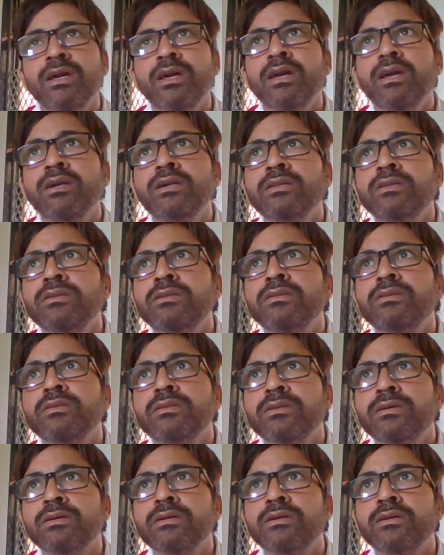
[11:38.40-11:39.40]
in
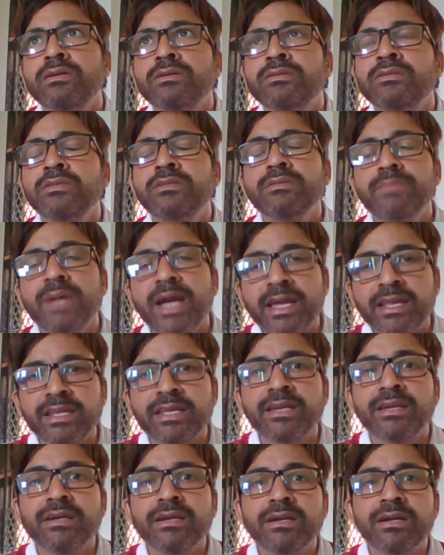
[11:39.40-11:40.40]
determining
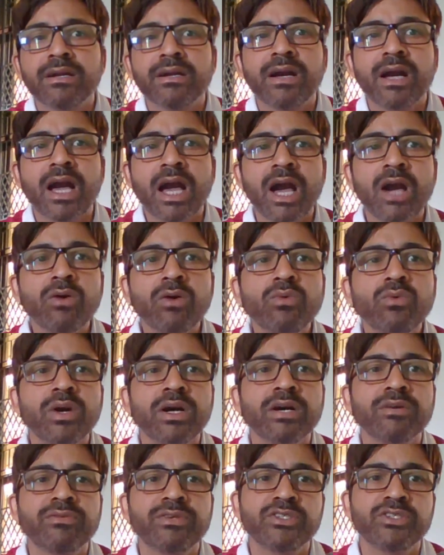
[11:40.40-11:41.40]
how
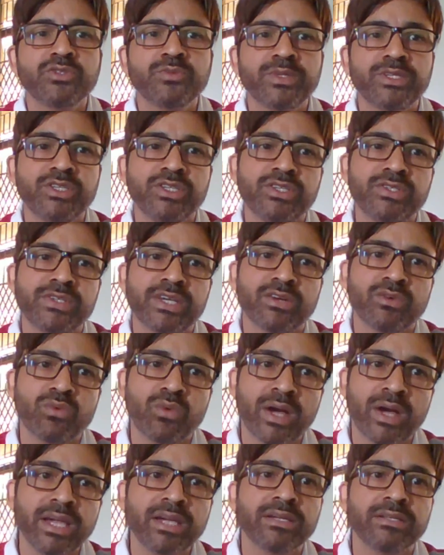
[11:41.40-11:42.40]
our species
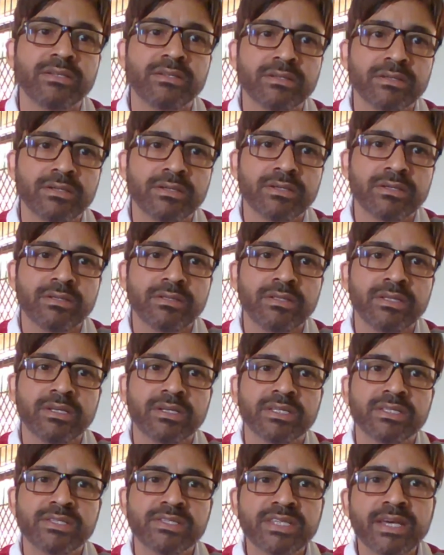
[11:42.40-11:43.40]
acquired the
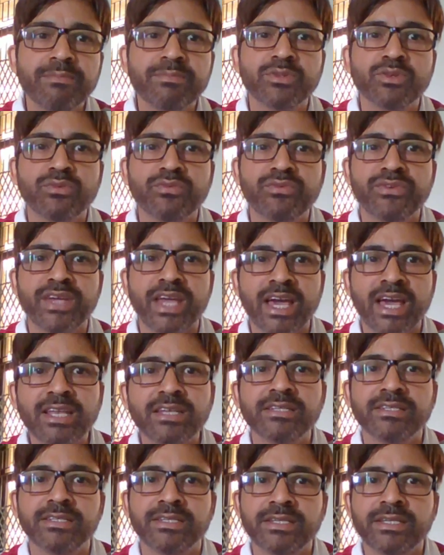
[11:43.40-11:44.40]
concept of
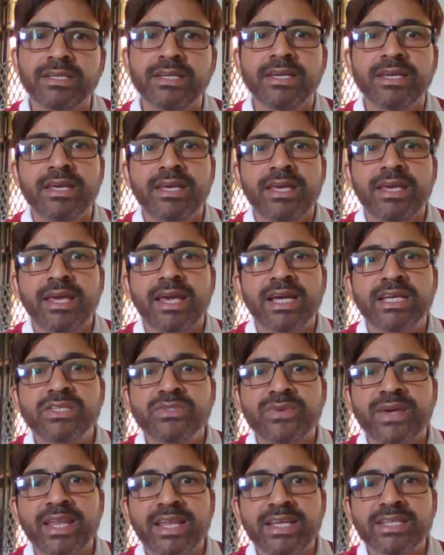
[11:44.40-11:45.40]
reality, as
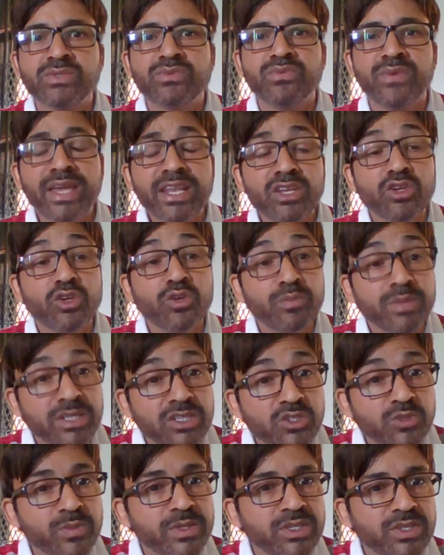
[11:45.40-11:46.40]
well as when human
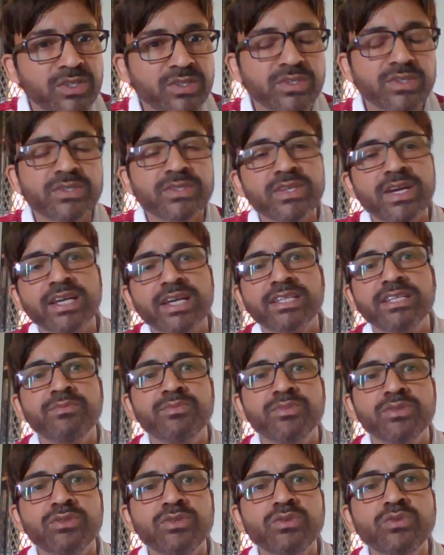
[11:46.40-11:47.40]
species started
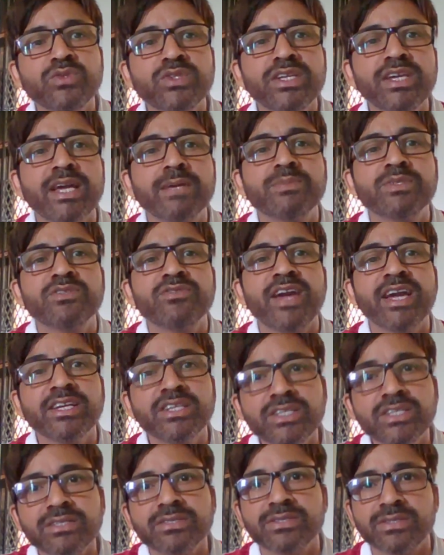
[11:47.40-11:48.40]
producing
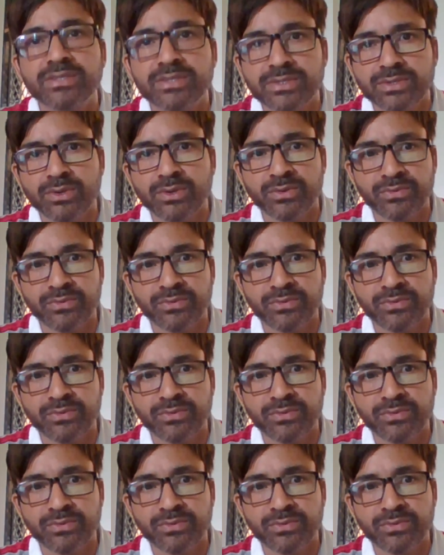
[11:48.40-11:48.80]
abstractions